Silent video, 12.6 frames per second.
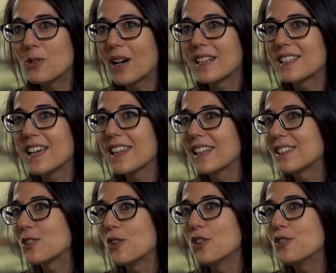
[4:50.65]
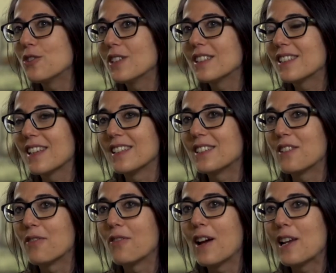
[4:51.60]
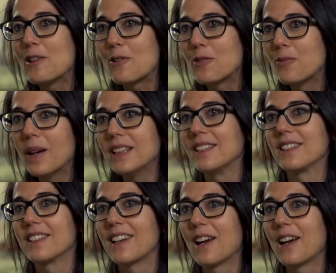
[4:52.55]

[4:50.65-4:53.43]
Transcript: you can say that surgery is the failure of medicine,